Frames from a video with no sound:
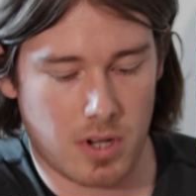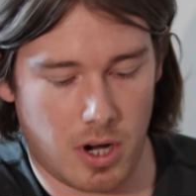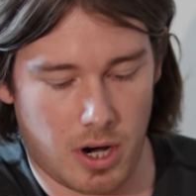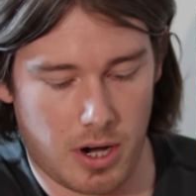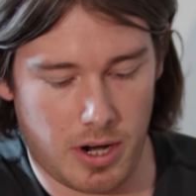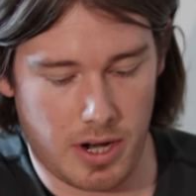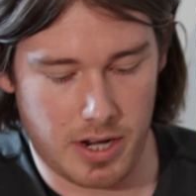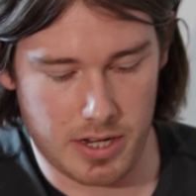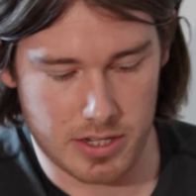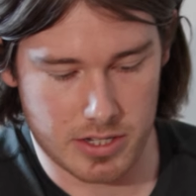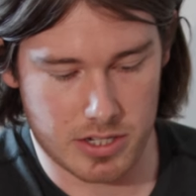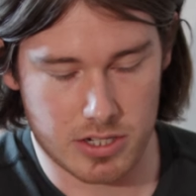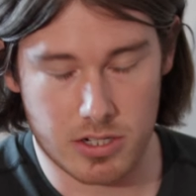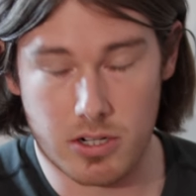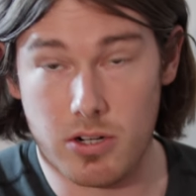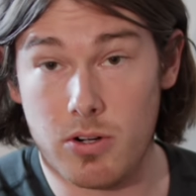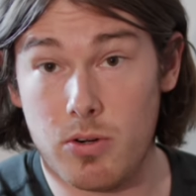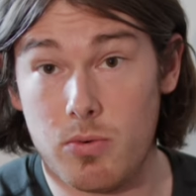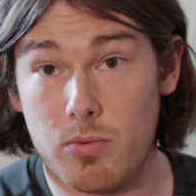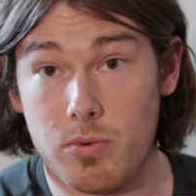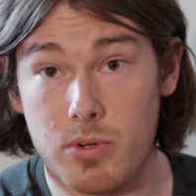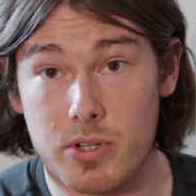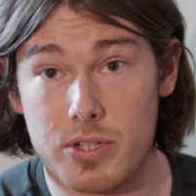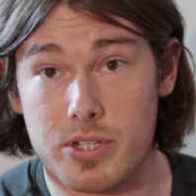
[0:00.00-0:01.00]
Alright, so
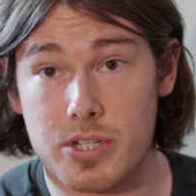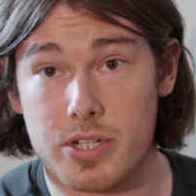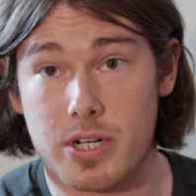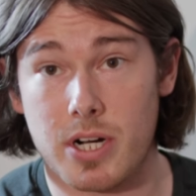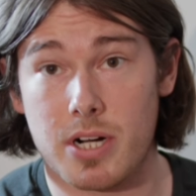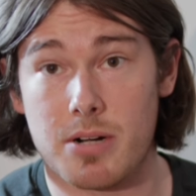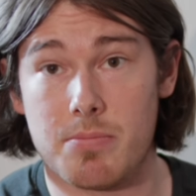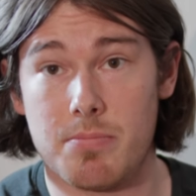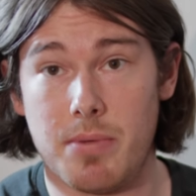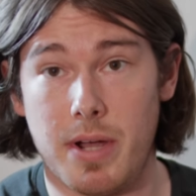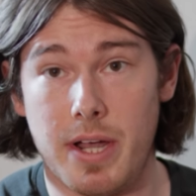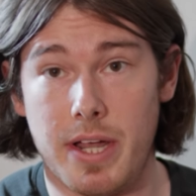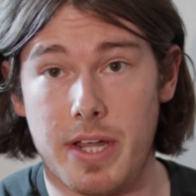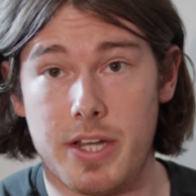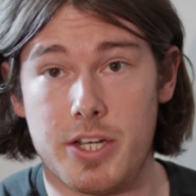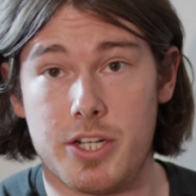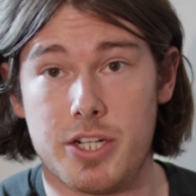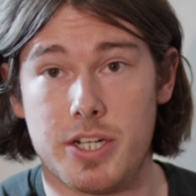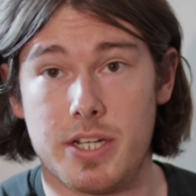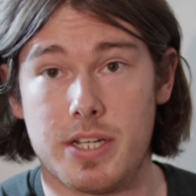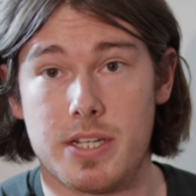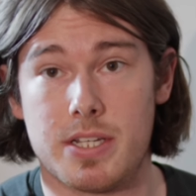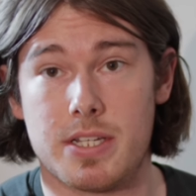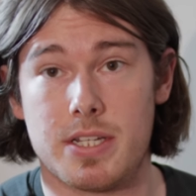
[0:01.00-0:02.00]
we'll start by
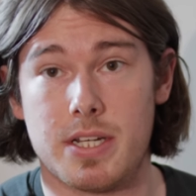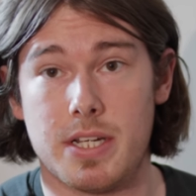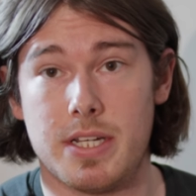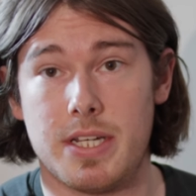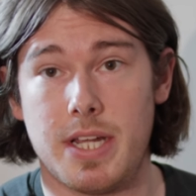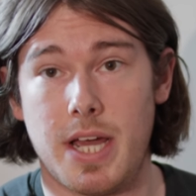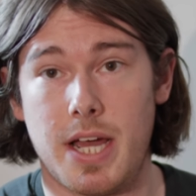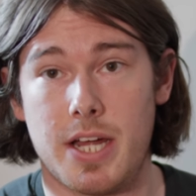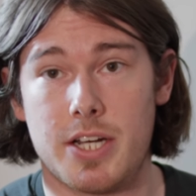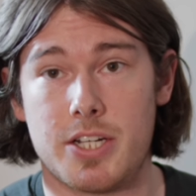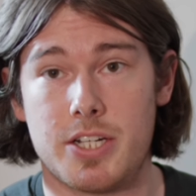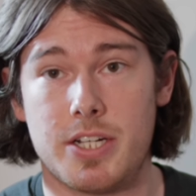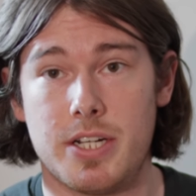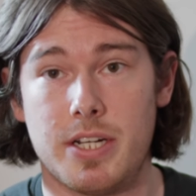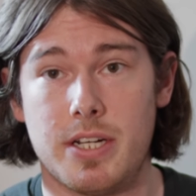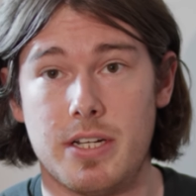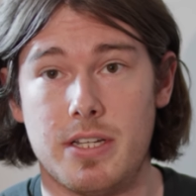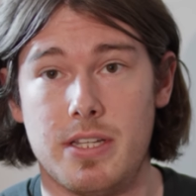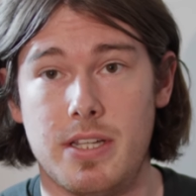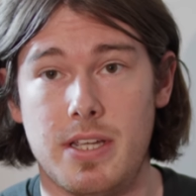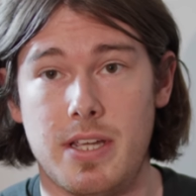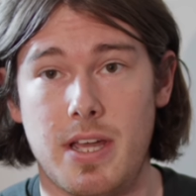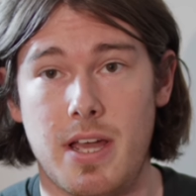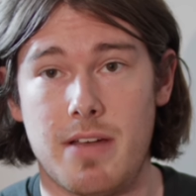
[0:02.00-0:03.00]
just
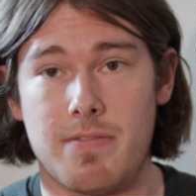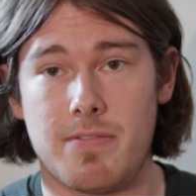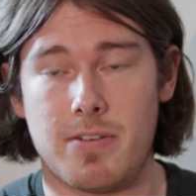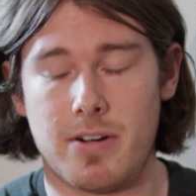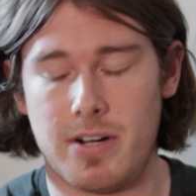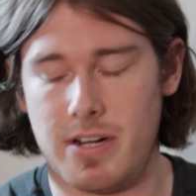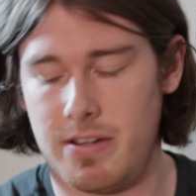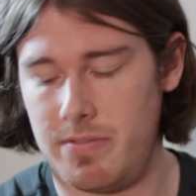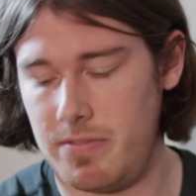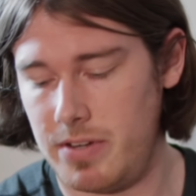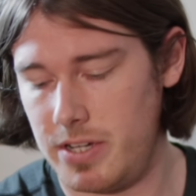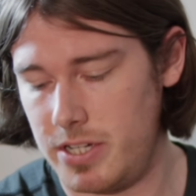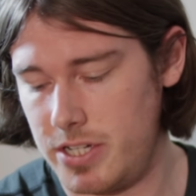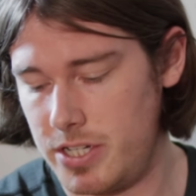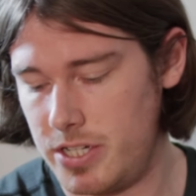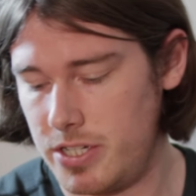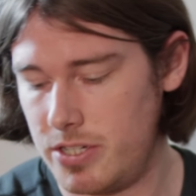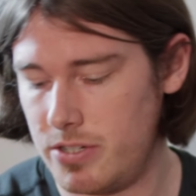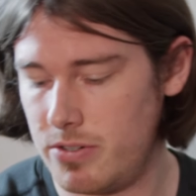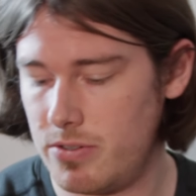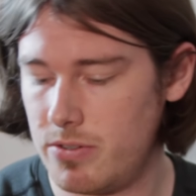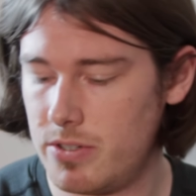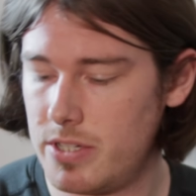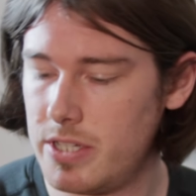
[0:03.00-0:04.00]
attaching the FR
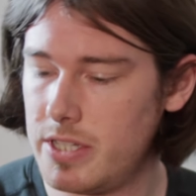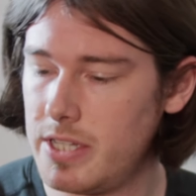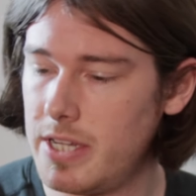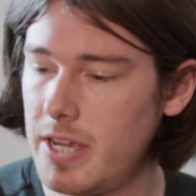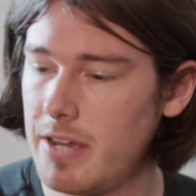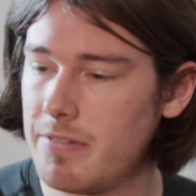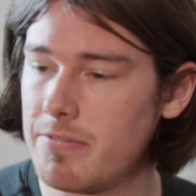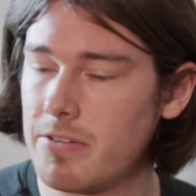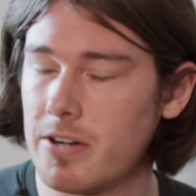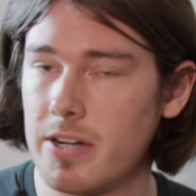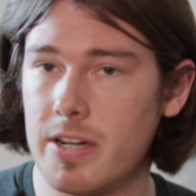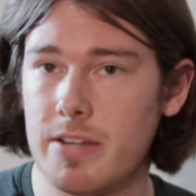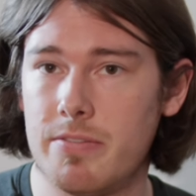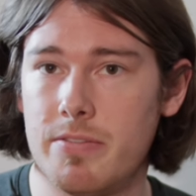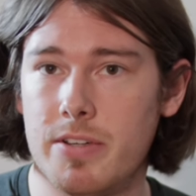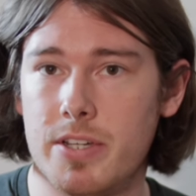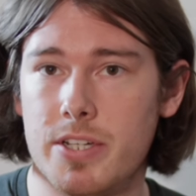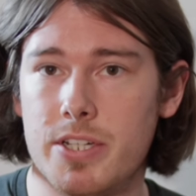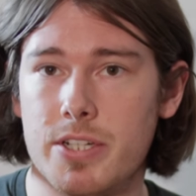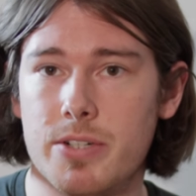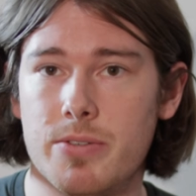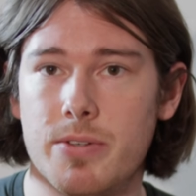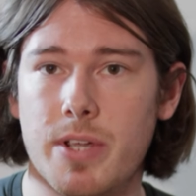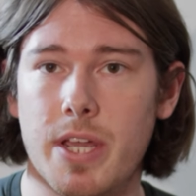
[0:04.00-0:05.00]
AV2 to the FR
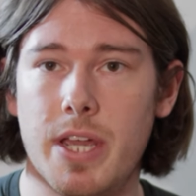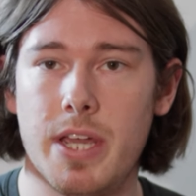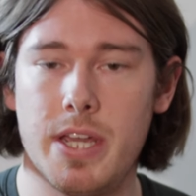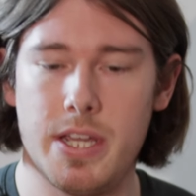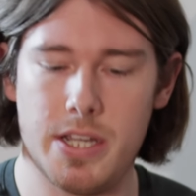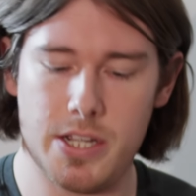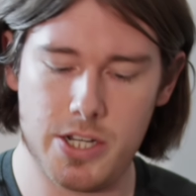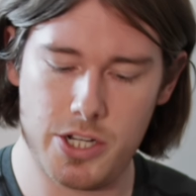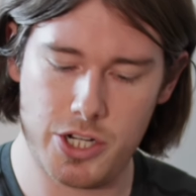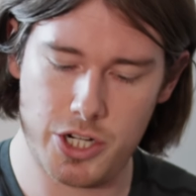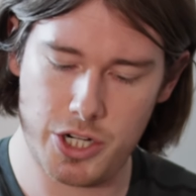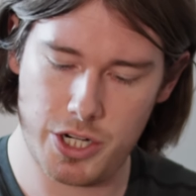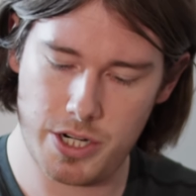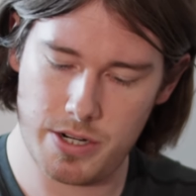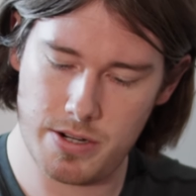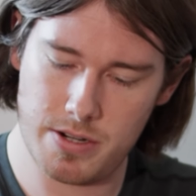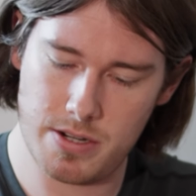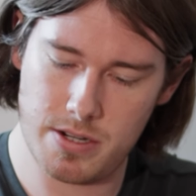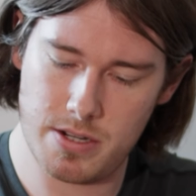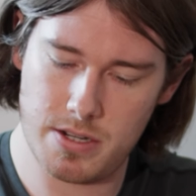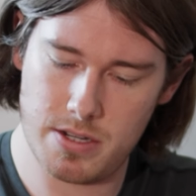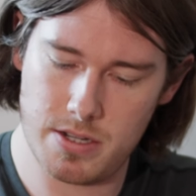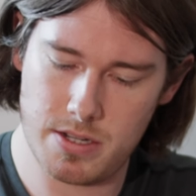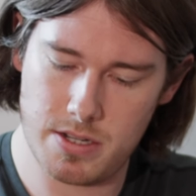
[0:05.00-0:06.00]
AV2 cage.
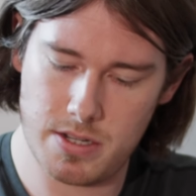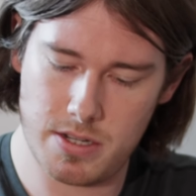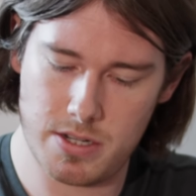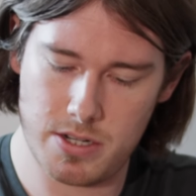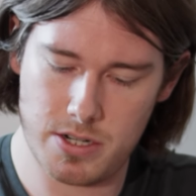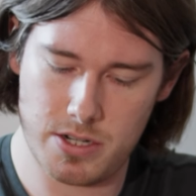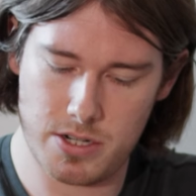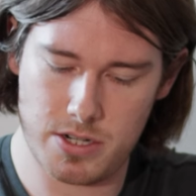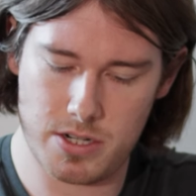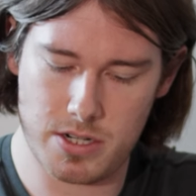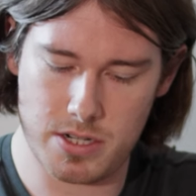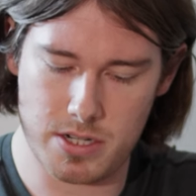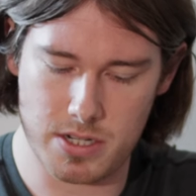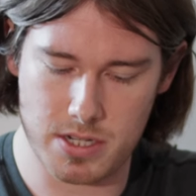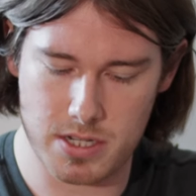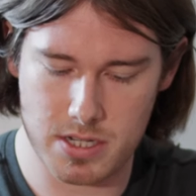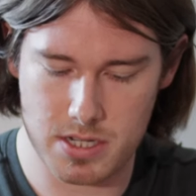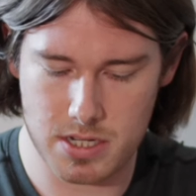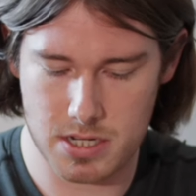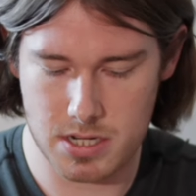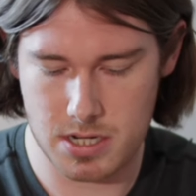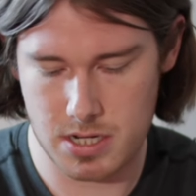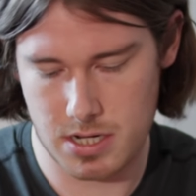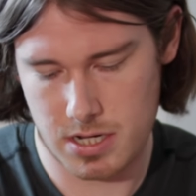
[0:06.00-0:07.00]

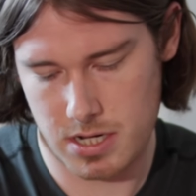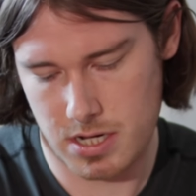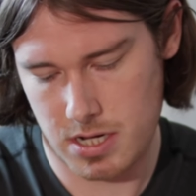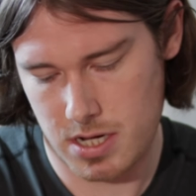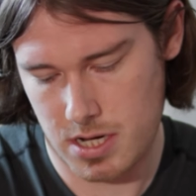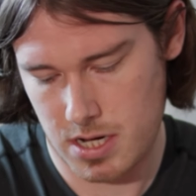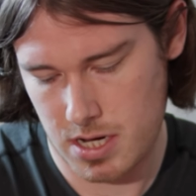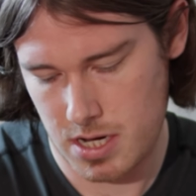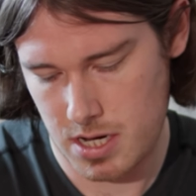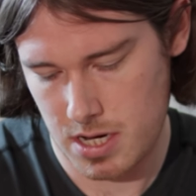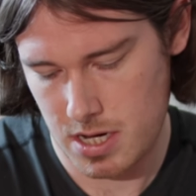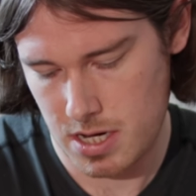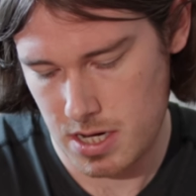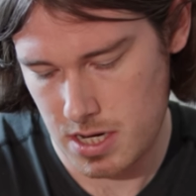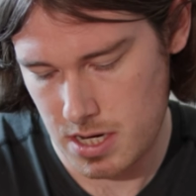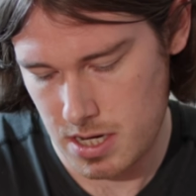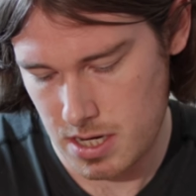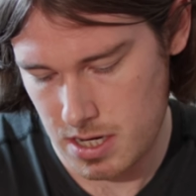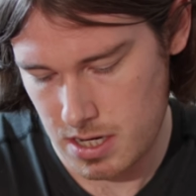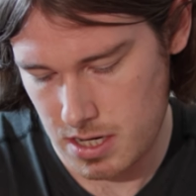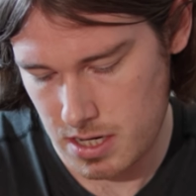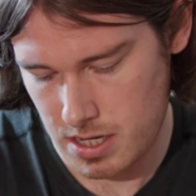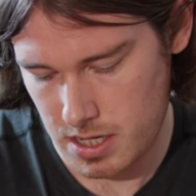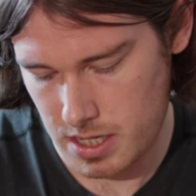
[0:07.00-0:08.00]
Just
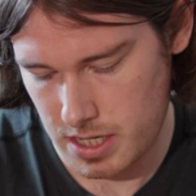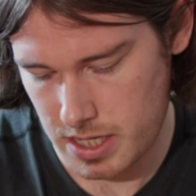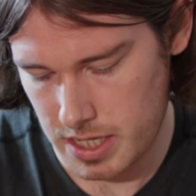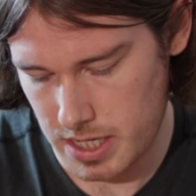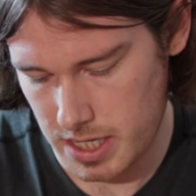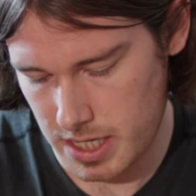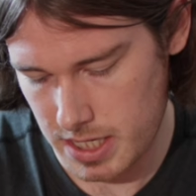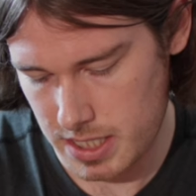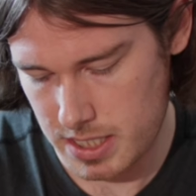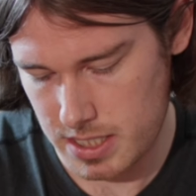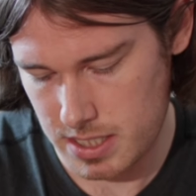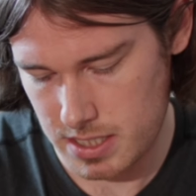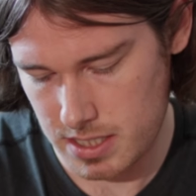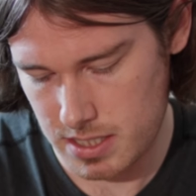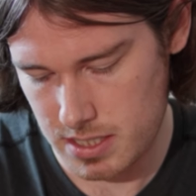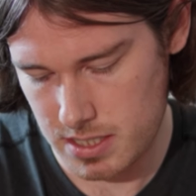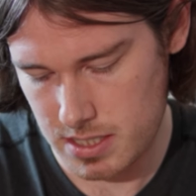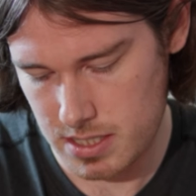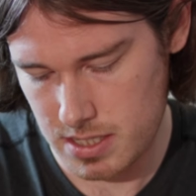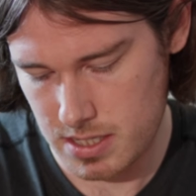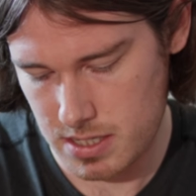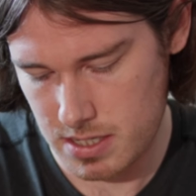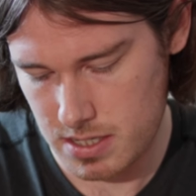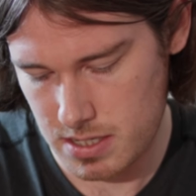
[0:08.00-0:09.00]
connect
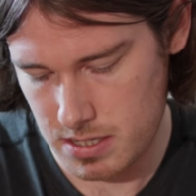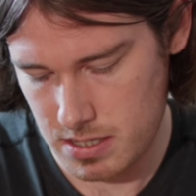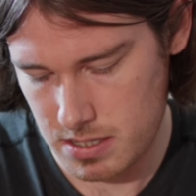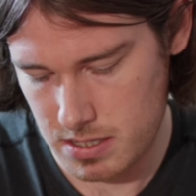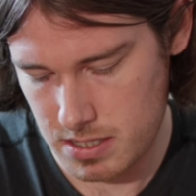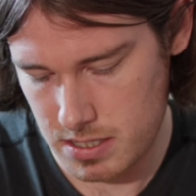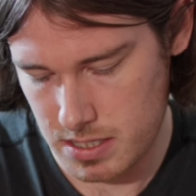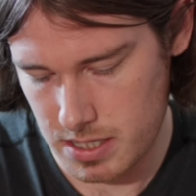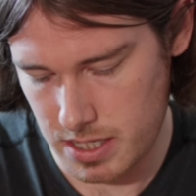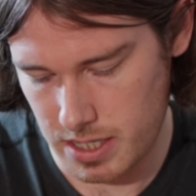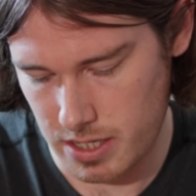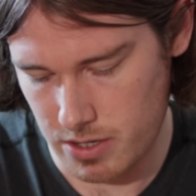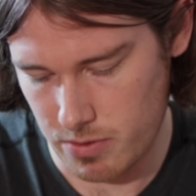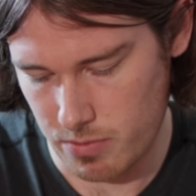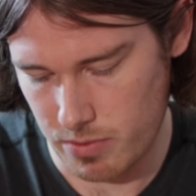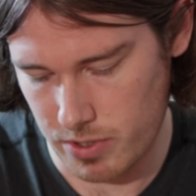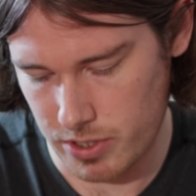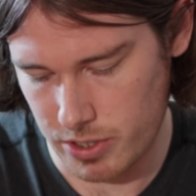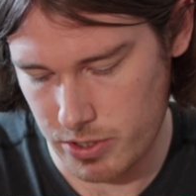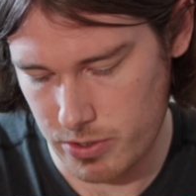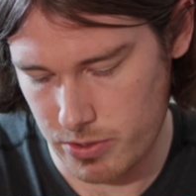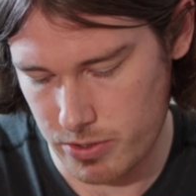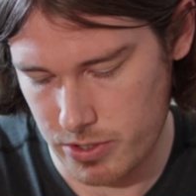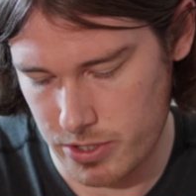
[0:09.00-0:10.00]
it, take a
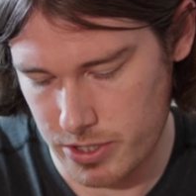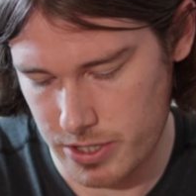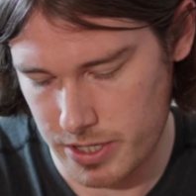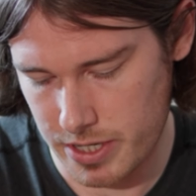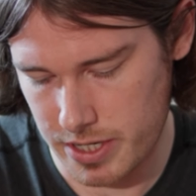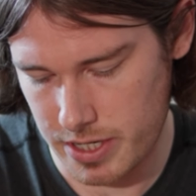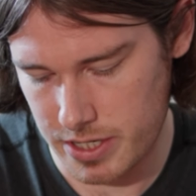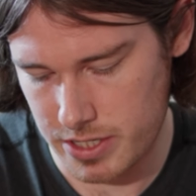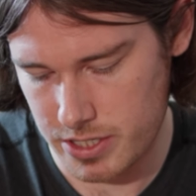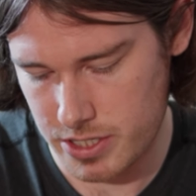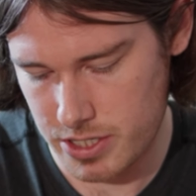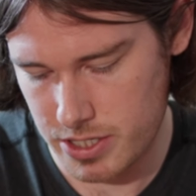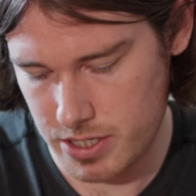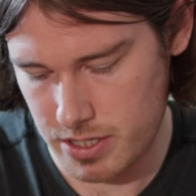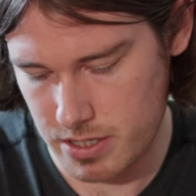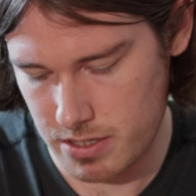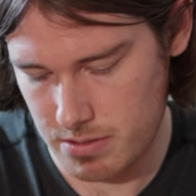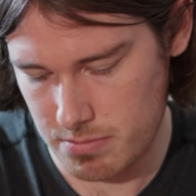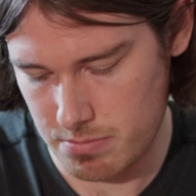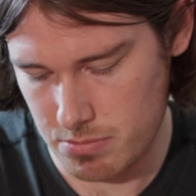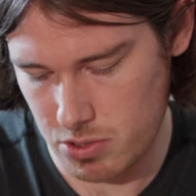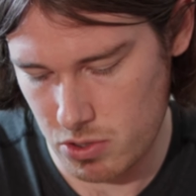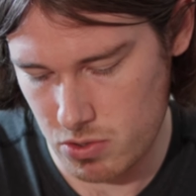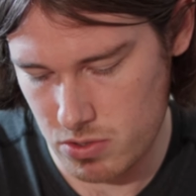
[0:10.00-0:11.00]
1/4 inch
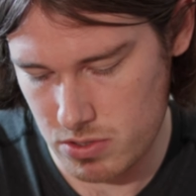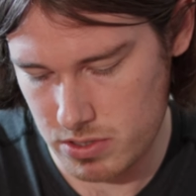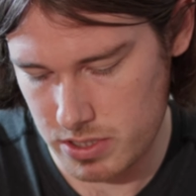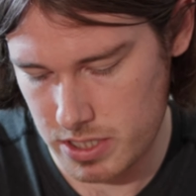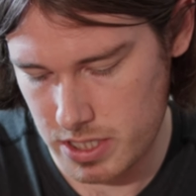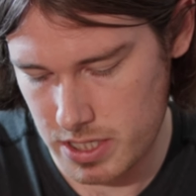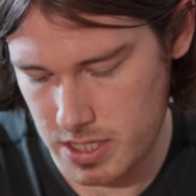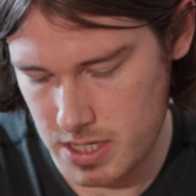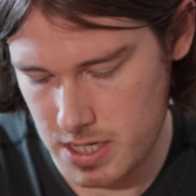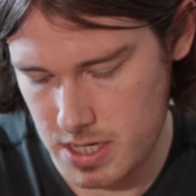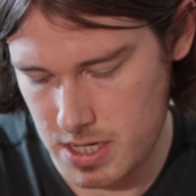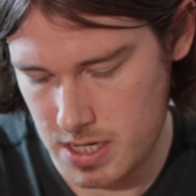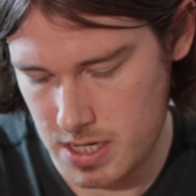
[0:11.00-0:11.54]
bolt